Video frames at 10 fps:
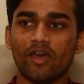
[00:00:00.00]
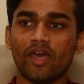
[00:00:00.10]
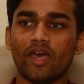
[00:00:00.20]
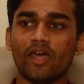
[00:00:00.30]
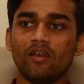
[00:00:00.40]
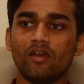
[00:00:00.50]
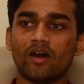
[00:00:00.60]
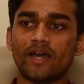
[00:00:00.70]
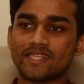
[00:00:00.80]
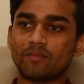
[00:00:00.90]
And
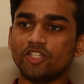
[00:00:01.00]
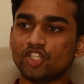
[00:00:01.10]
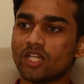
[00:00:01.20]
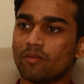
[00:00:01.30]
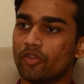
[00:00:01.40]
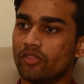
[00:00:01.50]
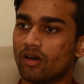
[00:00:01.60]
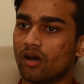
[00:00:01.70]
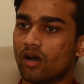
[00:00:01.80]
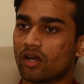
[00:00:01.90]
as I mentioned, I'm on
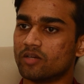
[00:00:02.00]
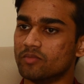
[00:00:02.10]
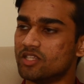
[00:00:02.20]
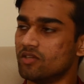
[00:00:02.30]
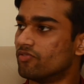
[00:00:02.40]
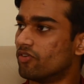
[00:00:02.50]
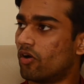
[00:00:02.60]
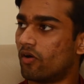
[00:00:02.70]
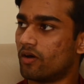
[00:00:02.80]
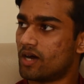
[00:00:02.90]
the committee
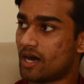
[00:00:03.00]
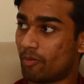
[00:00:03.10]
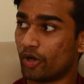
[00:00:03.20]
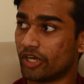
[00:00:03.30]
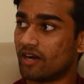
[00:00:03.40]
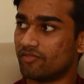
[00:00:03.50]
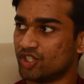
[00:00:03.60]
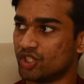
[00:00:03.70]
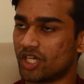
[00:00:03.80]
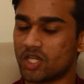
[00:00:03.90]
for Harmonica
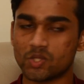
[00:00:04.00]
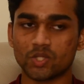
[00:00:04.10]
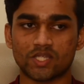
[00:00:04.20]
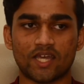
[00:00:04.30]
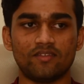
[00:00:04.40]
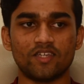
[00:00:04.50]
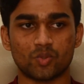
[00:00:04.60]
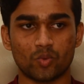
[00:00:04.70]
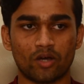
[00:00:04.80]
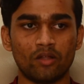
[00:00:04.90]
Aficionados Society as
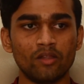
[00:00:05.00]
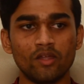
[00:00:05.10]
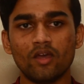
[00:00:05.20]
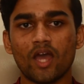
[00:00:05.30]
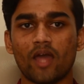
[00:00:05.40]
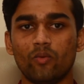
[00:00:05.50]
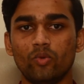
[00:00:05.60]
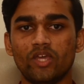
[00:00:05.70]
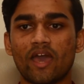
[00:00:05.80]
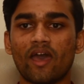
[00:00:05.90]
well. And
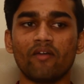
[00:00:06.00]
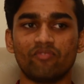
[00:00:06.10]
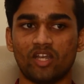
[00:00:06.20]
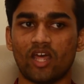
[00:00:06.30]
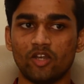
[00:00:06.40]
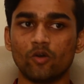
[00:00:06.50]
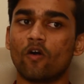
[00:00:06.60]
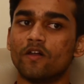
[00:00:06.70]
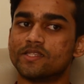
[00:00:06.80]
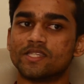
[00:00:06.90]
we have an annual
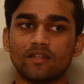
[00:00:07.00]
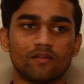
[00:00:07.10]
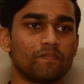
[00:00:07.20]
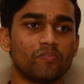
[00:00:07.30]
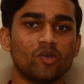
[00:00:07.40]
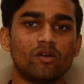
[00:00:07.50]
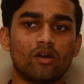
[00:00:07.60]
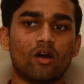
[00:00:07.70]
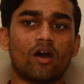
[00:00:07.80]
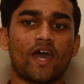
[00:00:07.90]
concert
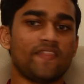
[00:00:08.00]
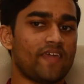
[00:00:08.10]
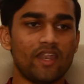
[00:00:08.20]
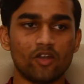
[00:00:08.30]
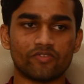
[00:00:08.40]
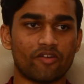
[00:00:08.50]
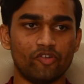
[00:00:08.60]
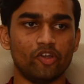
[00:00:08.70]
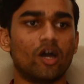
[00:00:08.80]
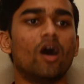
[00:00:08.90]
at the end of every
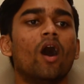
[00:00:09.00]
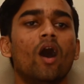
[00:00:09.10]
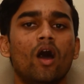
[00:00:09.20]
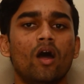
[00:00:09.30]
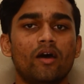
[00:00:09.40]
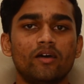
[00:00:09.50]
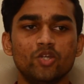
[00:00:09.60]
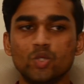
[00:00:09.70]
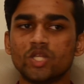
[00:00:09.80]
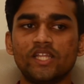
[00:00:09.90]
year,
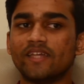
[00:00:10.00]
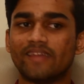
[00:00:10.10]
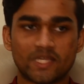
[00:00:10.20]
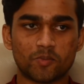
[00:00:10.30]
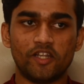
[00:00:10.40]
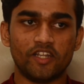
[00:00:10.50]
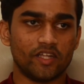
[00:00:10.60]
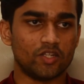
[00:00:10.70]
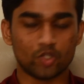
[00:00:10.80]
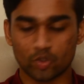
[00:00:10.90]
usually at the Esplanade,
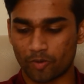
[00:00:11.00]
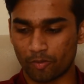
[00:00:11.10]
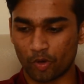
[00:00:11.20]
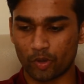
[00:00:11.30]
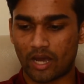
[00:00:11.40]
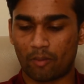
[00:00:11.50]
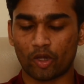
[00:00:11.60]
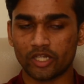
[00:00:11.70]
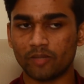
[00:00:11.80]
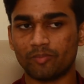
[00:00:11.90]
to promote
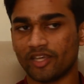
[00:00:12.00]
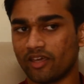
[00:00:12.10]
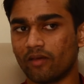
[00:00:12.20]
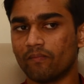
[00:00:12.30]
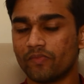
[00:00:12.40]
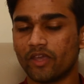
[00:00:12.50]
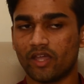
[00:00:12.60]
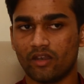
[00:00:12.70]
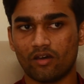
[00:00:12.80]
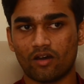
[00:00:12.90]
harmonica playing.
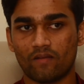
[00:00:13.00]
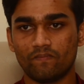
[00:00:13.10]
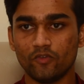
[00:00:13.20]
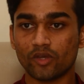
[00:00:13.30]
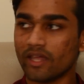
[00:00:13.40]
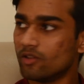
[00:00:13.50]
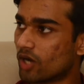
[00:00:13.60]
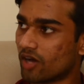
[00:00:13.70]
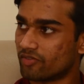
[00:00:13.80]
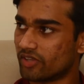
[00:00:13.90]
And you can look
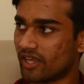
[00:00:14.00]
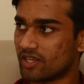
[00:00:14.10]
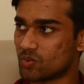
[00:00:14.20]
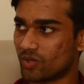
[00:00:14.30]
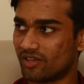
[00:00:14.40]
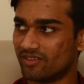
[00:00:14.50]
out for that as well.